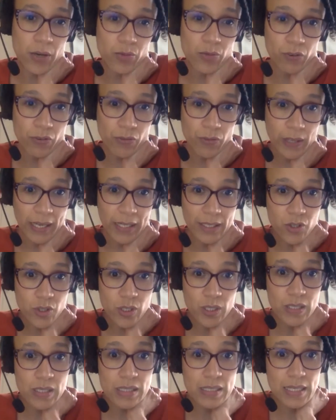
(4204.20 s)
and
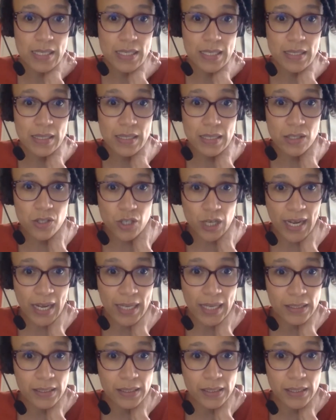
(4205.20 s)
reflections in the
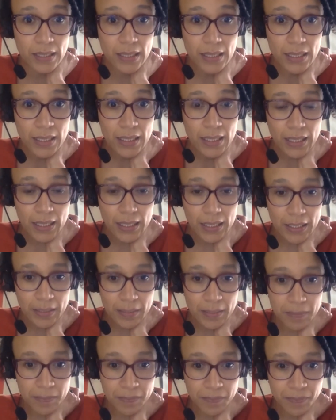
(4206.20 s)
chat.
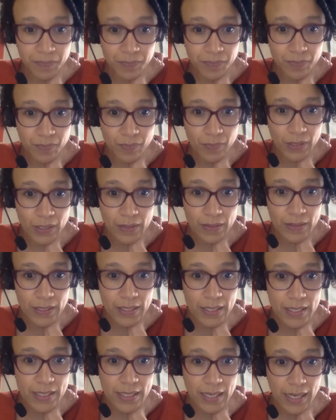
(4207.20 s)

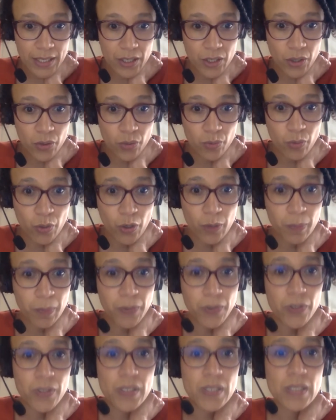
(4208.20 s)
Denise, I know one
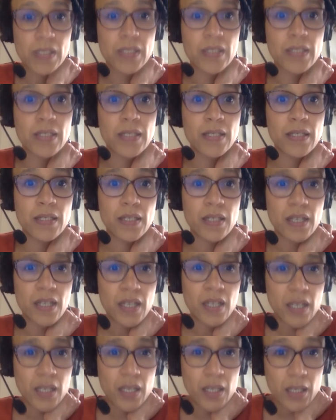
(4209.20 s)
person
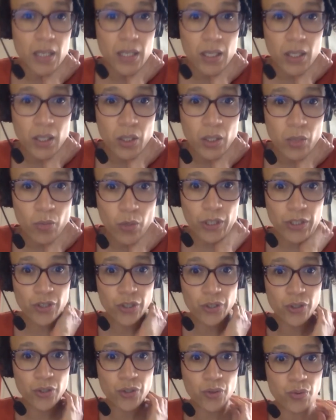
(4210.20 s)

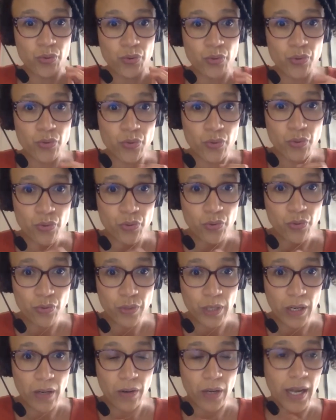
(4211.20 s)
wanted to,
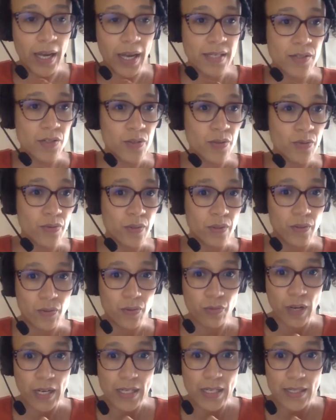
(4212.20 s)
has
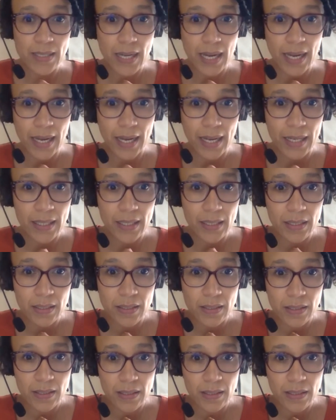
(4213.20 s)
raised a hand.